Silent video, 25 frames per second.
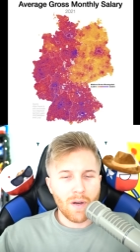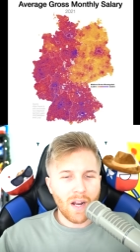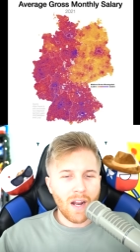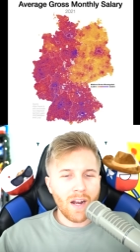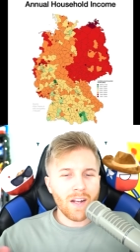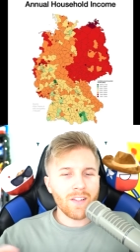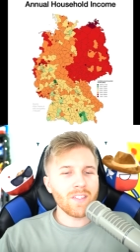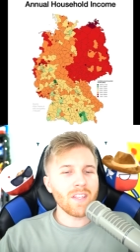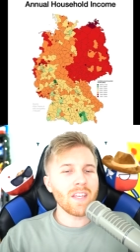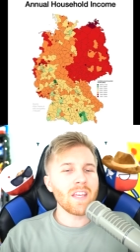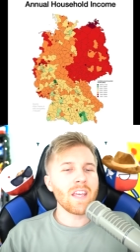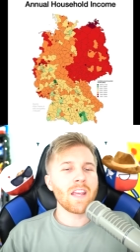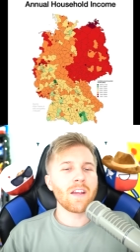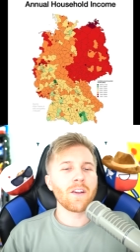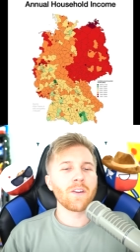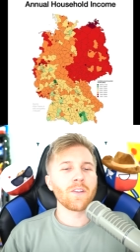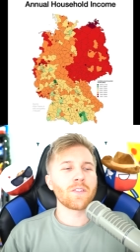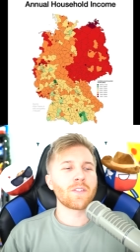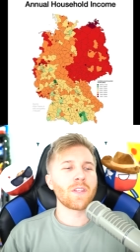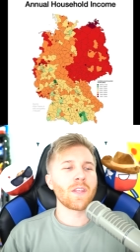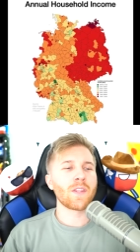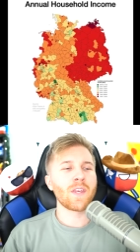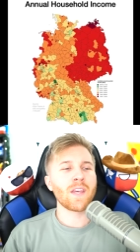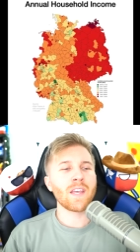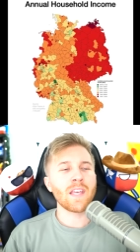honestly,
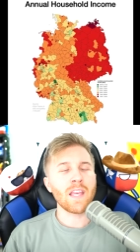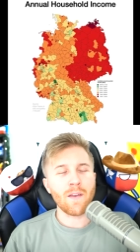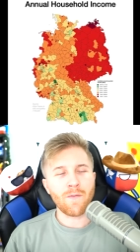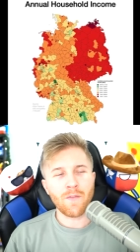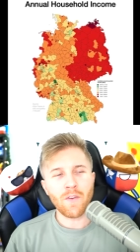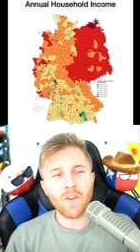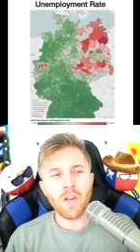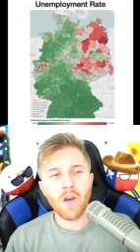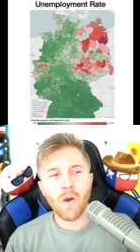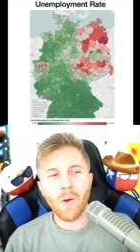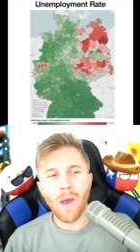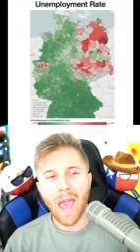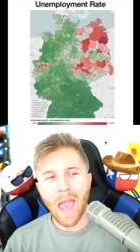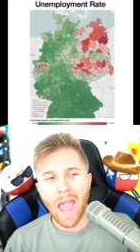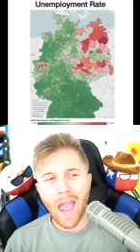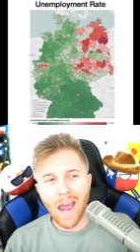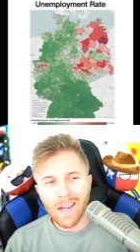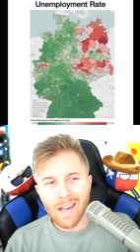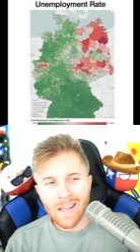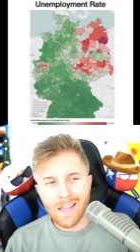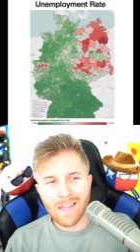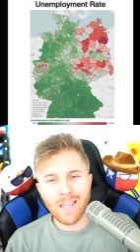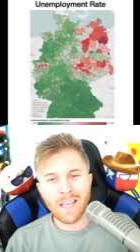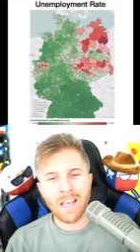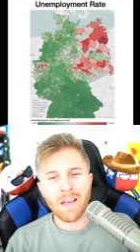here's the thing, if you know
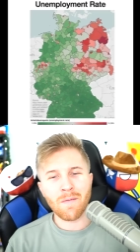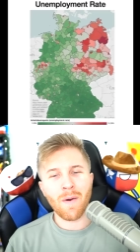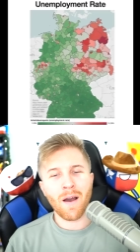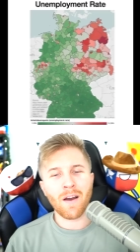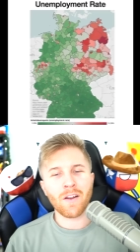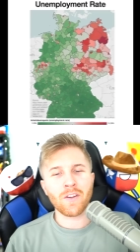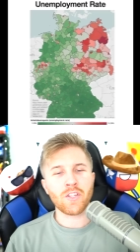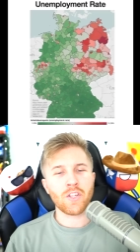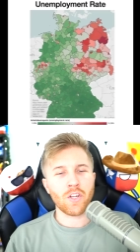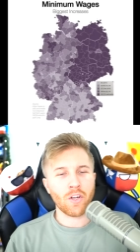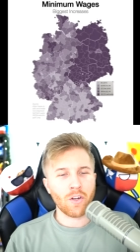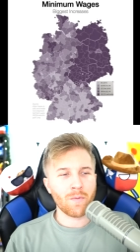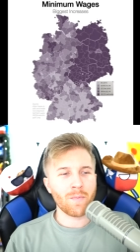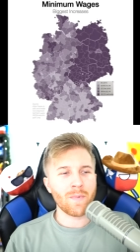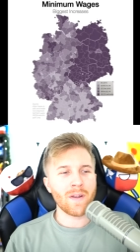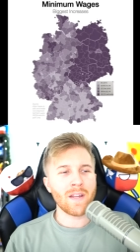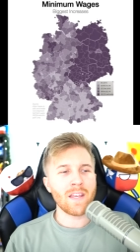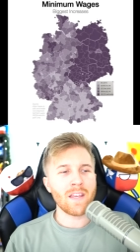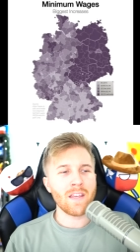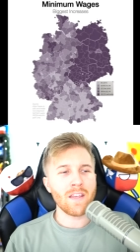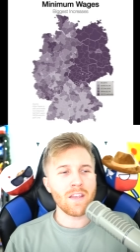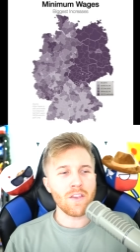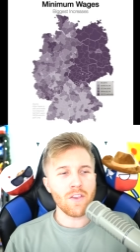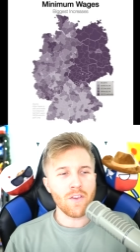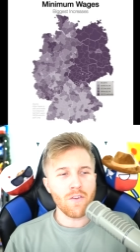anything about
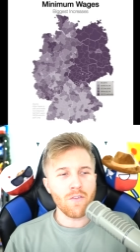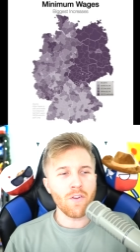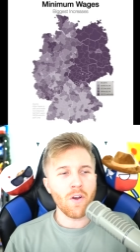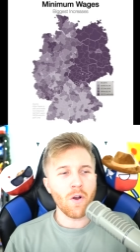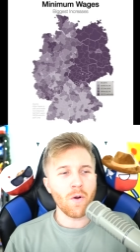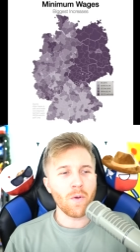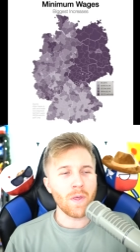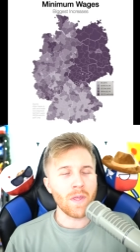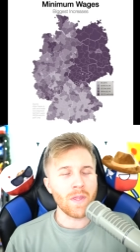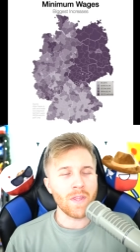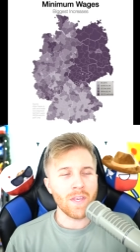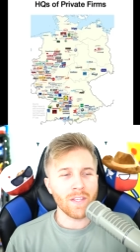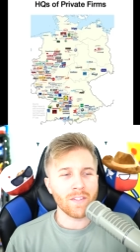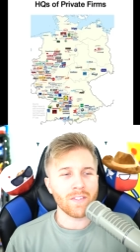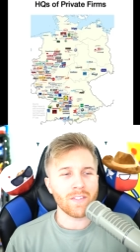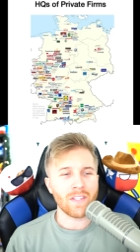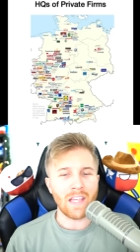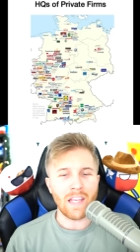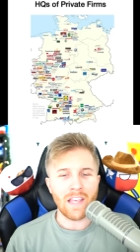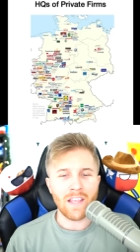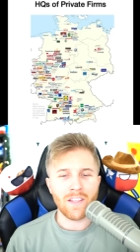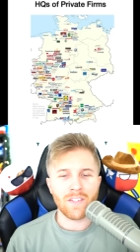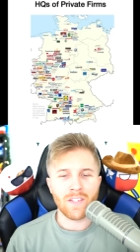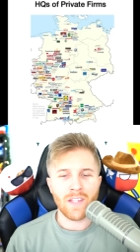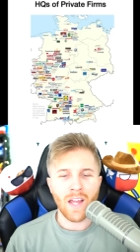Germany, you know that this
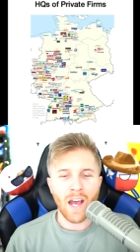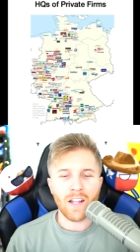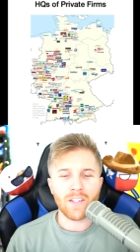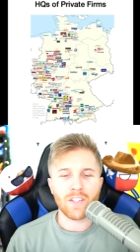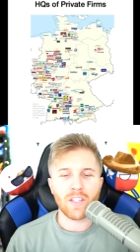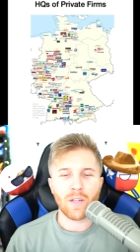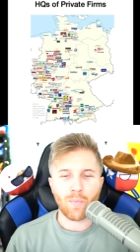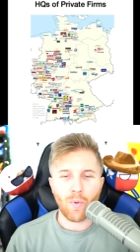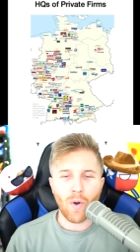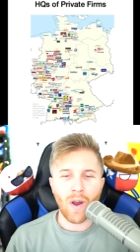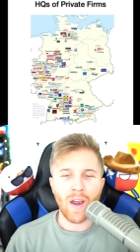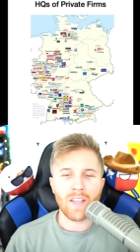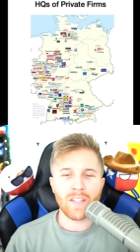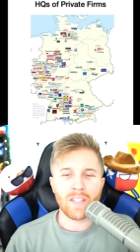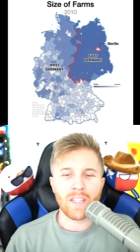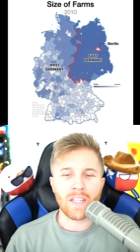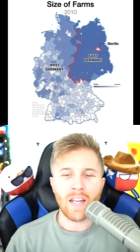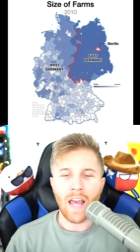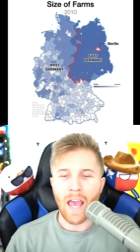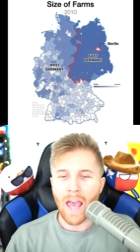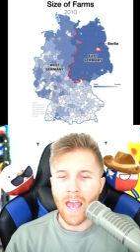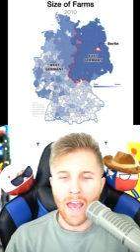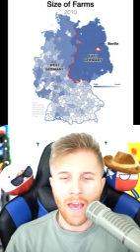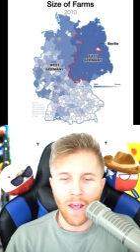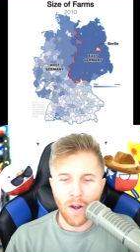is not
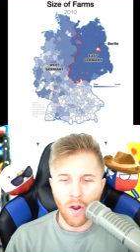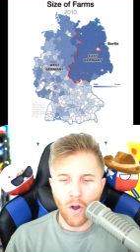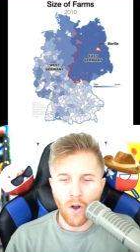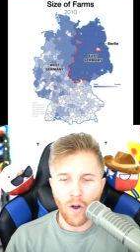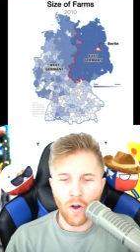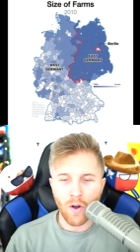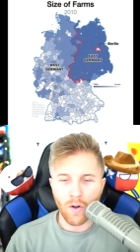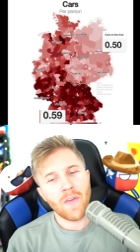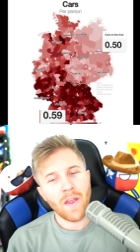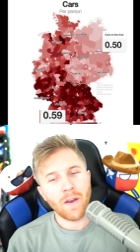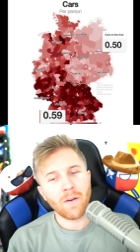surprising at all.